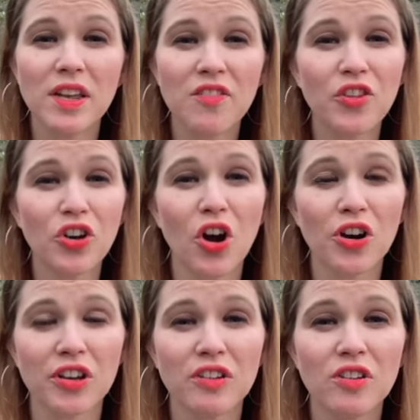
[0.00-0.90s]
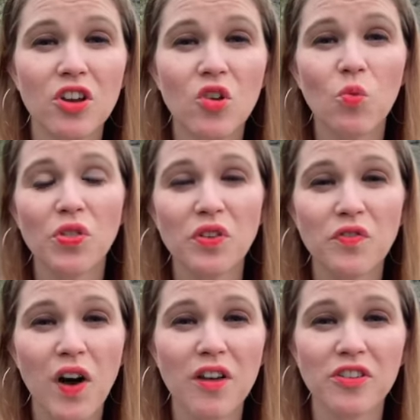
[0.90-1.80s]
in the garden with the
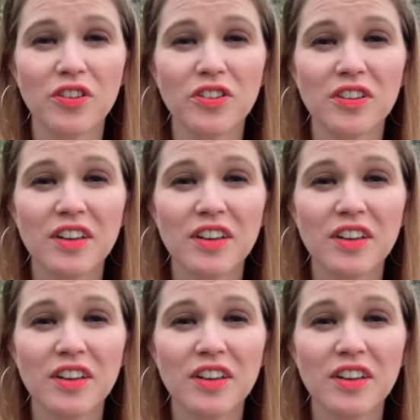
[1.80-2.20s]
Father.